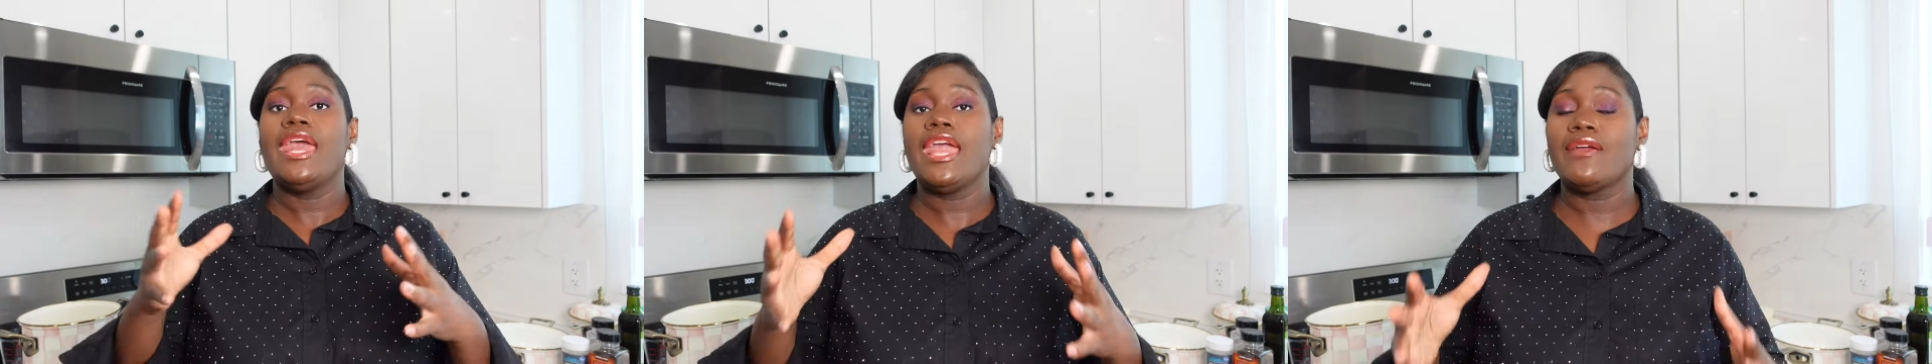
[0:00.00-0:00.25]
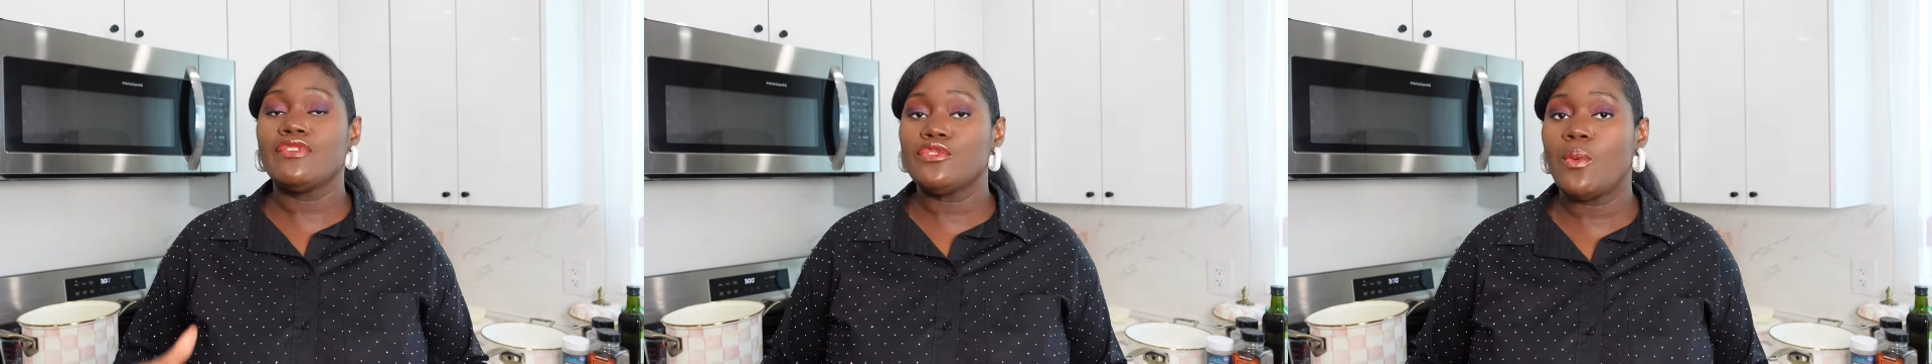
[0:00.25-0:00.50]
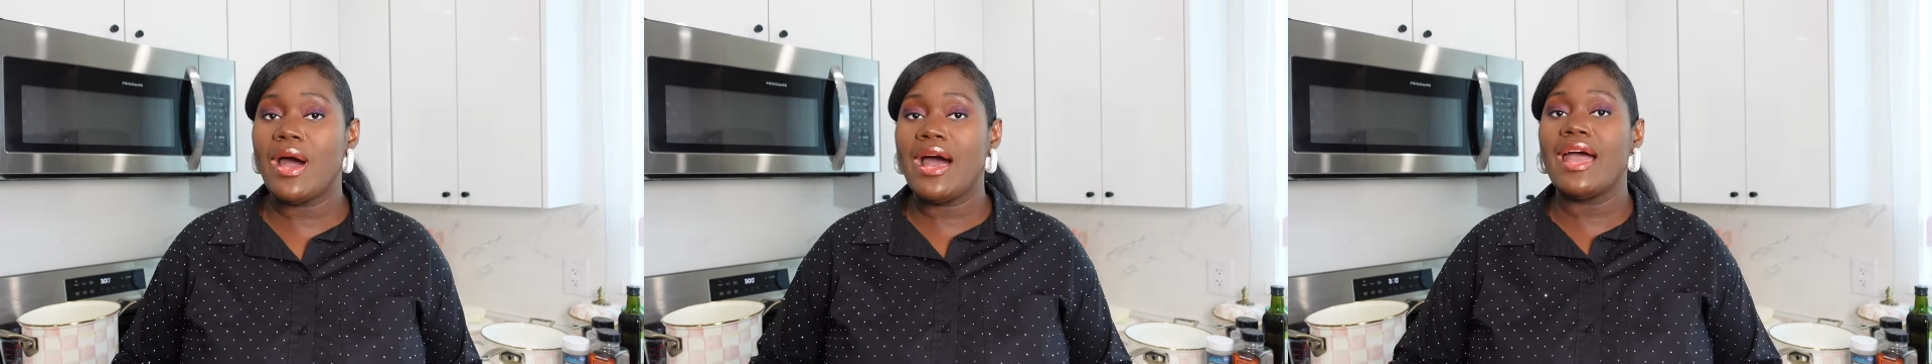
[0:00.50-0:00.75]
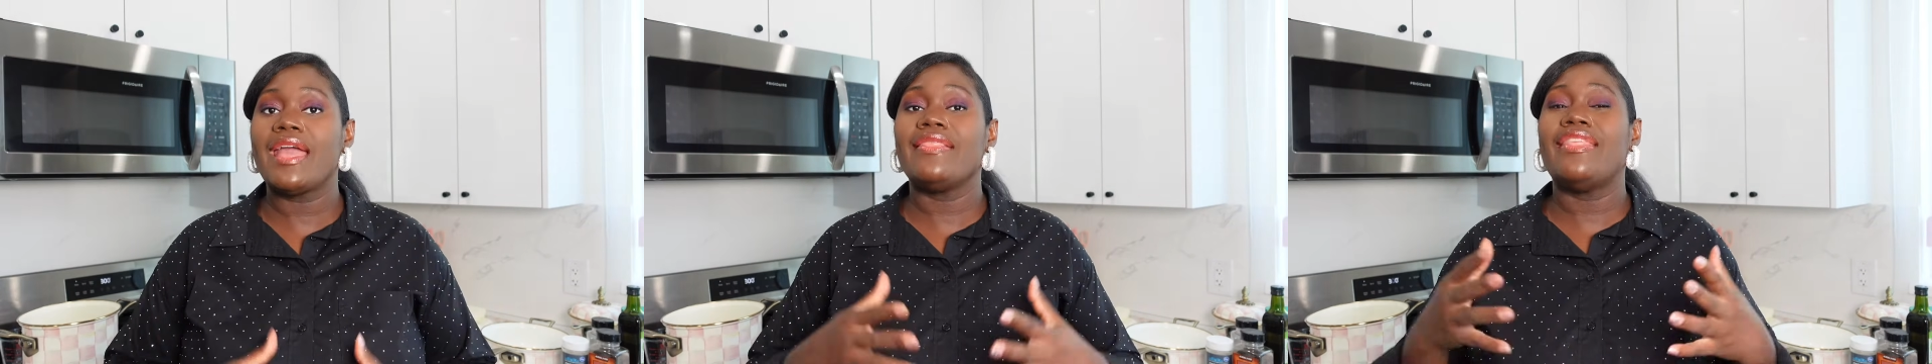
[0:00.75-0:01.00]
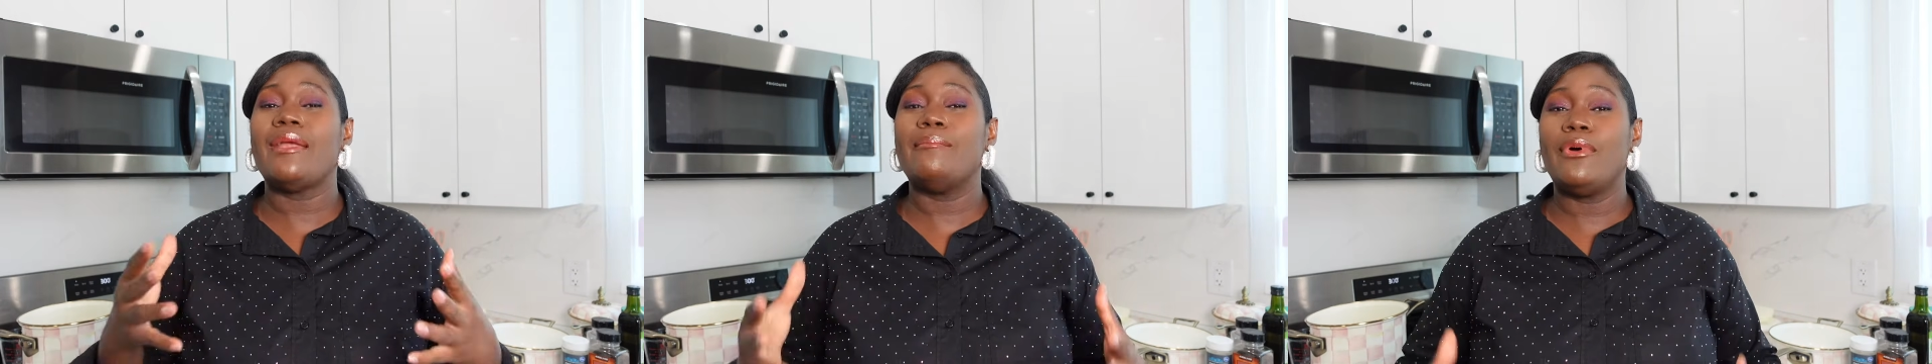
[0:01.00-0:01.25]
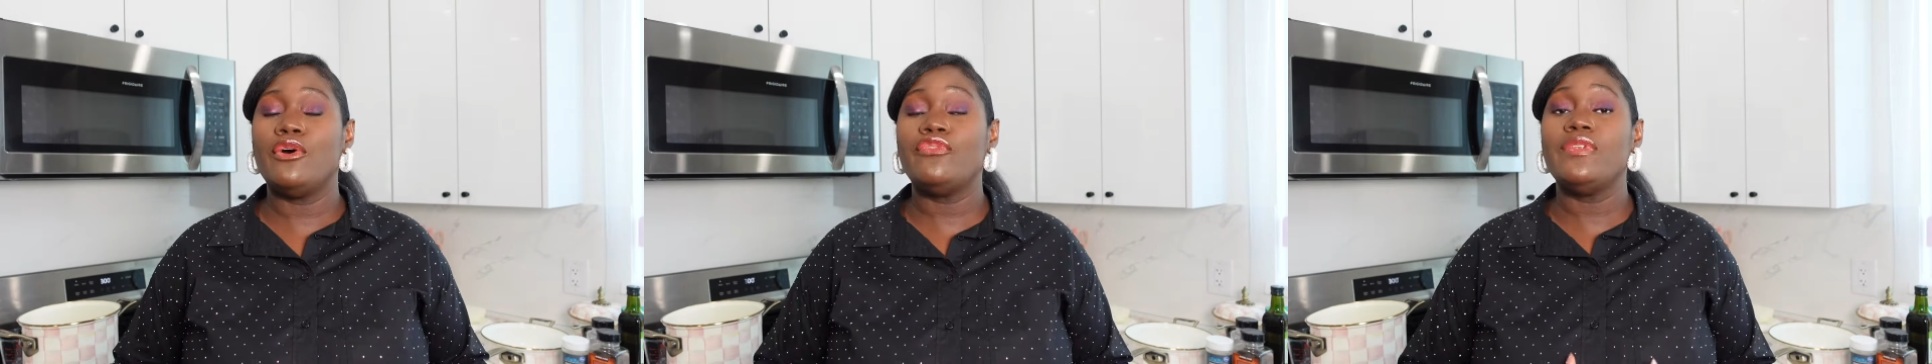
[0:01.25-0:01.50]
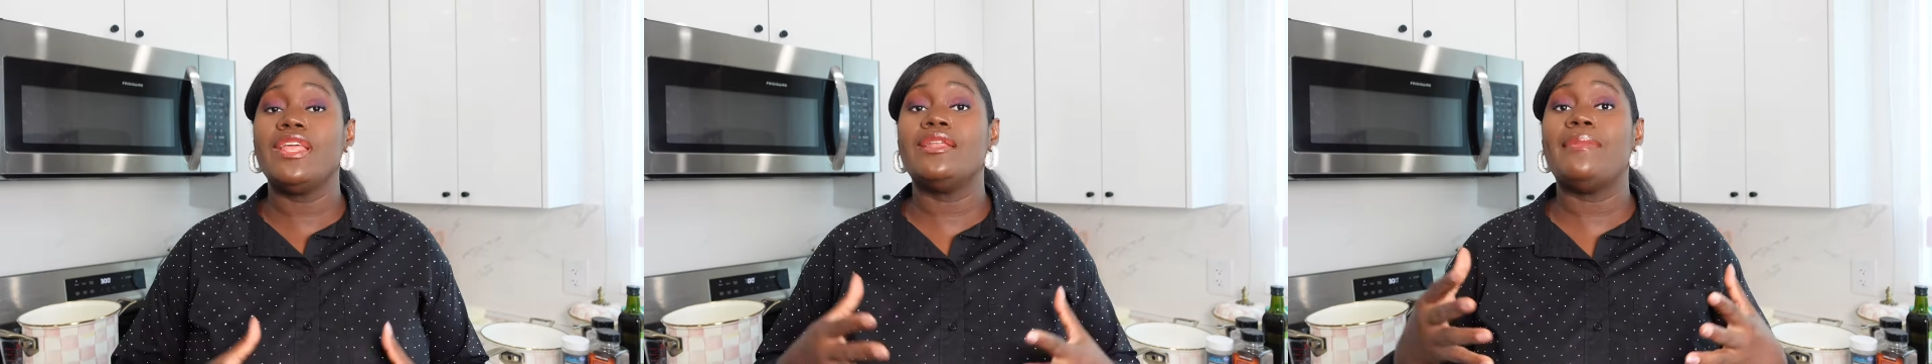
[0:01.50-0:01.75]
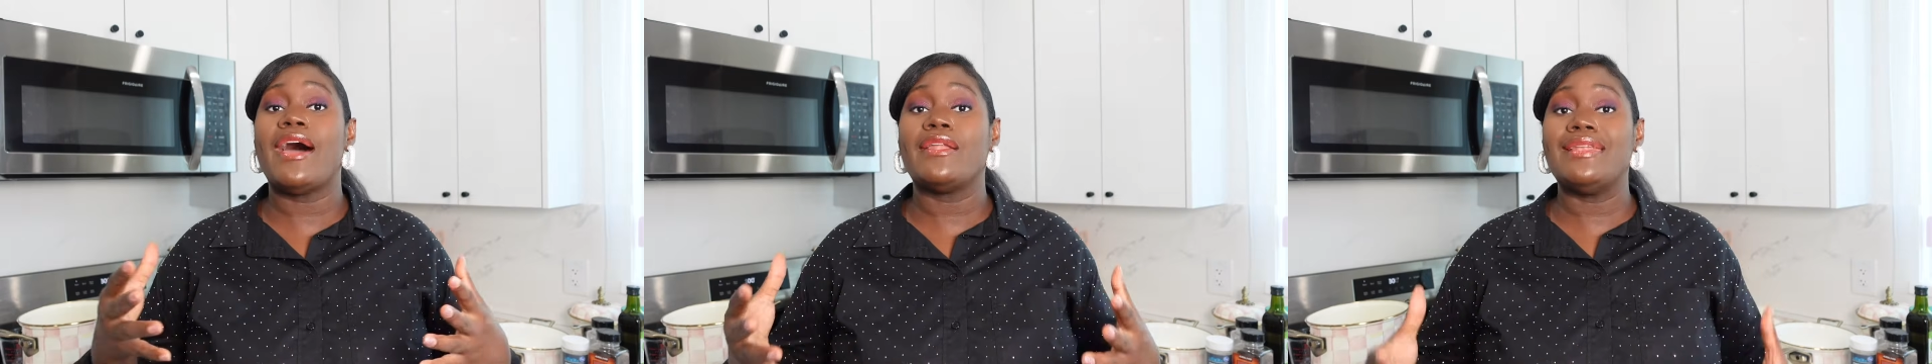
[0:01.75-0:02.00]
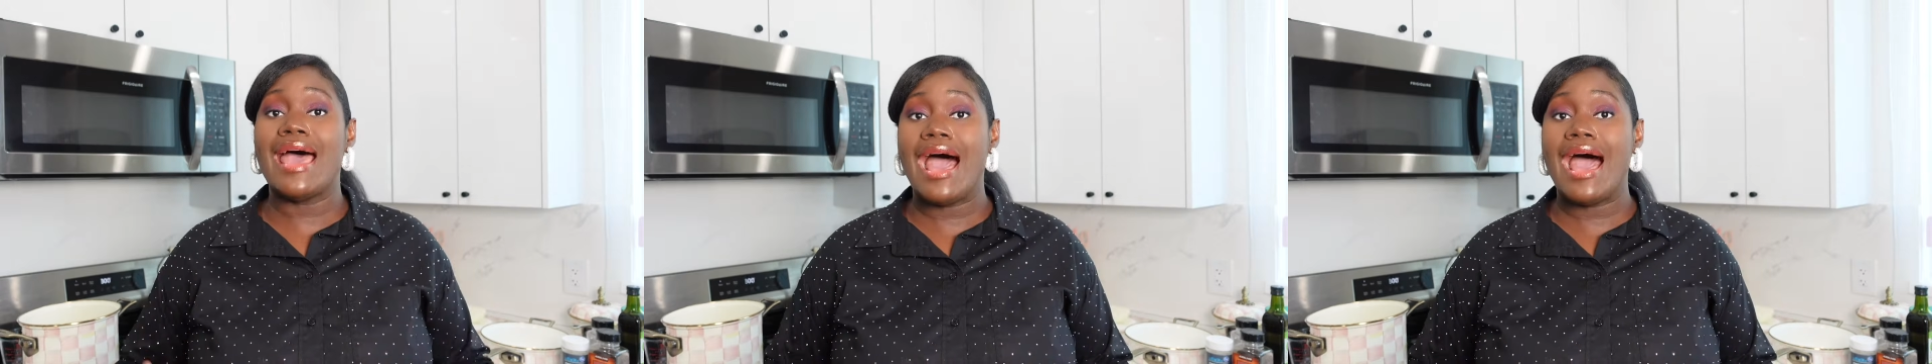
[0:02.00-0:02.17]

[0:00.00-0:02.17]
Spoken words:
Here's why. They both need about an